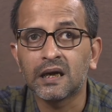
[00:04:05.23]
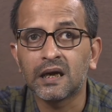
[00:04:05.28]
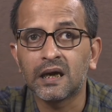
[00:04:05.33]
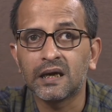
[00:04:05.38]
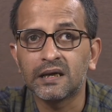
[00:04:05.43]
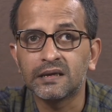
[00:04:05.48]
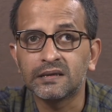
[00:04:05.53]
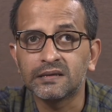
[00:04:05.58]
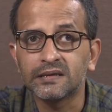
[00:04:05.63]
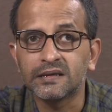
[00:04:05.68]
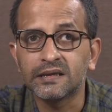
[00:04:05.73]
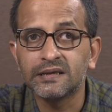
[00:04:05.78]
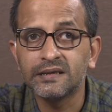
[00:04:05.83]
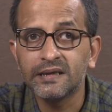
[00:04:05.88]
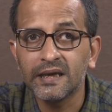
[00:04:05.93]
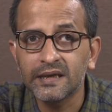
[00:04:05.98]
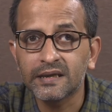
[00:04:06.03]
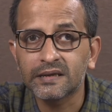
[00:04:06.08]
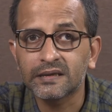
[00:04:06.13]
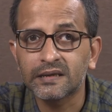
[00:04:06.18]
and
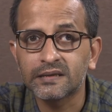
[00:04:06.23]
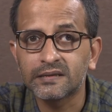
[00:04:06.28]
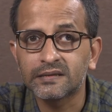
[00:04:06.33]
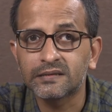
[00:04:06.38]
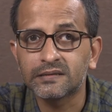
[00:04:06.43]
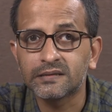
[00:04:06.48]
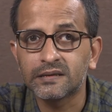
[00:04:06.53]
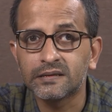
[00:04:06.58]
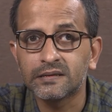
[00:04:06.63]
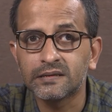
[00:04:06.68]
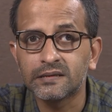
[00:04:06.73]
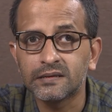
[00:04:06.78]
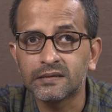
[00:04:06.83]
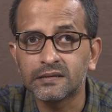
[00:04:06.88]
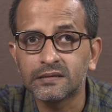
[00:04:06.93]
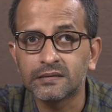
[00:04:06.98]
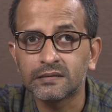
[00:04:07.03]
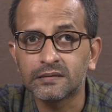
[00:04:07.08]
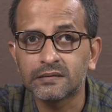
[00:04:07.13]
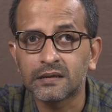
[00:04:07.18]
indirect
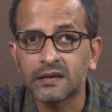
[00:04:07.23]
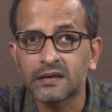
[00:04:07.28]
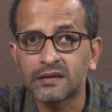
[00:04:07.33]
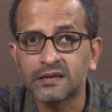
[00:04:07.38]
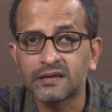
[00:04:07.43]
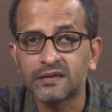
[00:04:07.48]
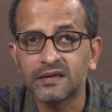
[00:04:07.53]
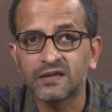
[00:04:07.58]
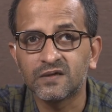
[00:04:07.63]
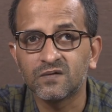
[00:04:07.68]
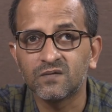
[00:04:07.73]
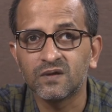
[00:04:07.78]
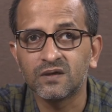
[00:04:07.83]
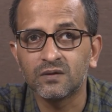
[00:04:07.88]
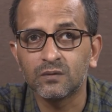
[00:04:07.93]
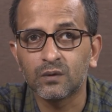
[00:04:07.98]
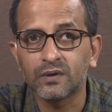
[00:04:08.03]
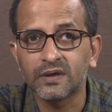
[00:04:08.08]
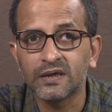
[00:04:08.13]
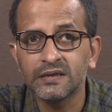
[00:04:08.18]
understanding is
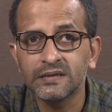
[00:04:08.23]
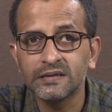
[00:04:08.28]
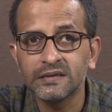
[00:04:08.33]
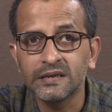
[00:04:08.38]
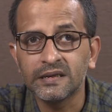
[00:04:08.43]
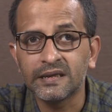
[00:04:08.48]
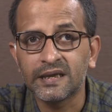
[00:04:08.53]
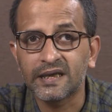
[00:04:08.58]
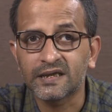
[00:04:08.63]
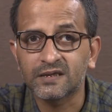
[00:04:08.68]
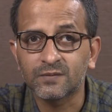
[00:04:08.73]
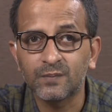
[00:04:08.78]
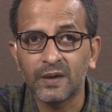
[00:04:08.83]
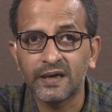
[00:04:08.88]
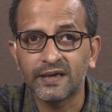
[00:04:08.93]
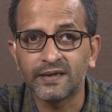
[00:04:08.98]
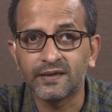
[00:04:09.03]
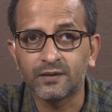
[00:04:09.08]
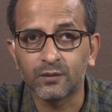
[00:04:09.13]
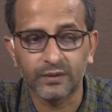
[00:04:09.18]
alternatively known as
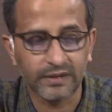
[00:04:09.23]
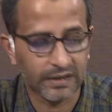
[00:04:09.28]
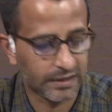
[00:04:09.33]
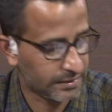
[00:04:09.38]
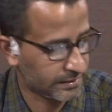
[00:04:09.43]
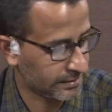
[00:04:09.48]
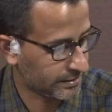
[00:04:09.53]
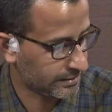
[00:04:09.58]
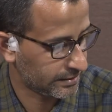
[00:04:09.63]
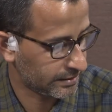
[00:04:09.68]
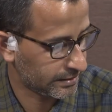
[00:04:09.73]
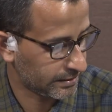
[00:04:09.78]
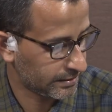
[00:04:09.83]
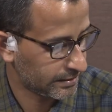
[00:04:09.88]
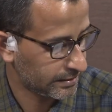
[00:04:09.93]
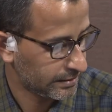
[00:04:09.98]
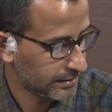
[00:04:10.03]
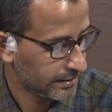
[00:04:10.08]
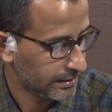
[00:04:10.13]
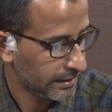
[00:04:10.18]
explanatory
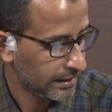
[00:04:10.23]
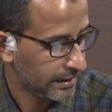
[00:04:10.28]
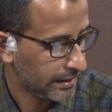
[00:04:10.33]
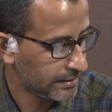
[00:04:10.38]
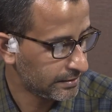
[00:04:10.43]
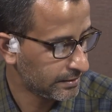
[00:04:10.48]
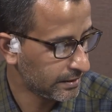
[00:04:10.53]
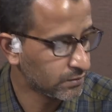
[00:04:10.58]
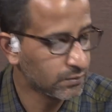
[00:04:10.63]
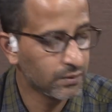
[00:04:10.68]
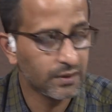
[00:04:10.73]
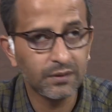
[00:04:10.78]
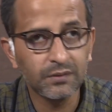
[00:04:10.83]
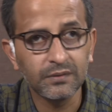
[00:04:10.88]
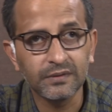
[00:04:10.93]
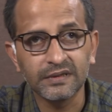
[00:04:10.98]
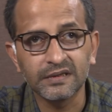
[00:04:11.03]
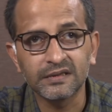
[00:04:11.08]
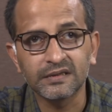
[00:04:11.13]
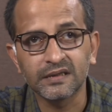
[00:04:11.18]
understanding and then we
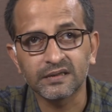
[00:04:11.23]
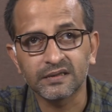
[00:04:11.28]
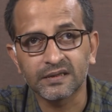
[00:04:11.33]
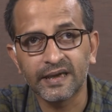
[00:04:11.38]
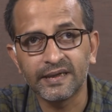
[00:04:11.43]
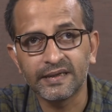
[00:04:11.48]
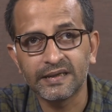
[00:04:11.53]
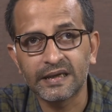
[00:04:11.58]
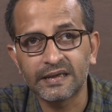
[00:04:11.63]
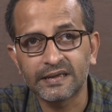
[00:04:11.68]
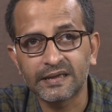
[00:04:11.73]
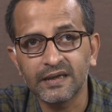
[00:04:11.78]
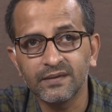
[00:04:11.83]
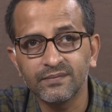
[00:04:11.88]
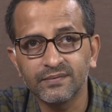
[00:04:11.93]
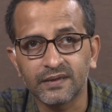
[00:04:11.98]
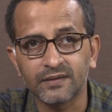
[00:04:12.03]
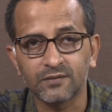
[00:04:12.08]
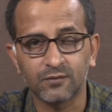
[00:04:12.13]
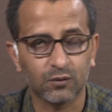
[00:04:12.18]
will discuss ideal
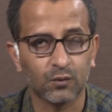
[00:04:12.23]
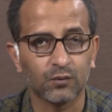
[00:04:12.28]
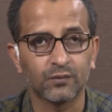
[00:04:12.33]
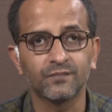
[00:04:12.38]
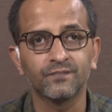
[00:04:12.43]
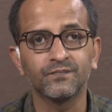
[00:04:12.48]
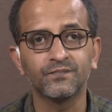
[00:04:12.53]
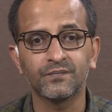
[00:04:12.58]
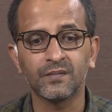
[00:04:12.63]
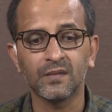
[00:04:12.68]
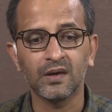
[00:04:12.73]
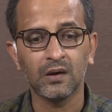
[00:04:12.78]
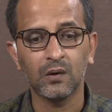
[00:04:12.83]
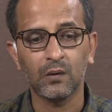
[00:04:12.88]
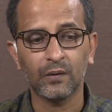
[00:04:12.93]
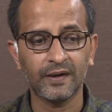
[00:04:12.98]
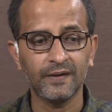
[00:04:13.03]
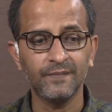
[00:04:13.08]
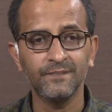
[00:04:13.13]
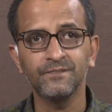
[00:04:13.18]
types and so on.
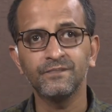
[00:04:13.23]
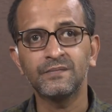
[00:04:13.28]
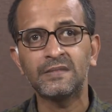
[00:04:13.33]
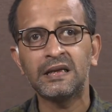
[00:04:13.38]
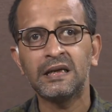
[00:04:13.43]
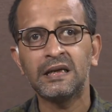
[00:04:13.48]
Okay